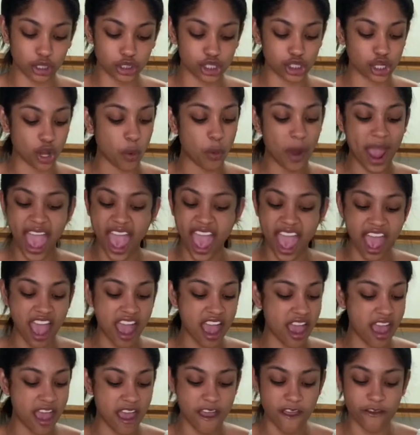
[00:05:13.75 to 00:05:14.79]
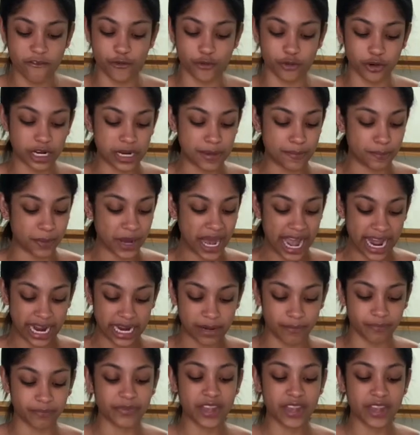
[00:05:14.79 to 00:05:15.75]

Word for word: so every bite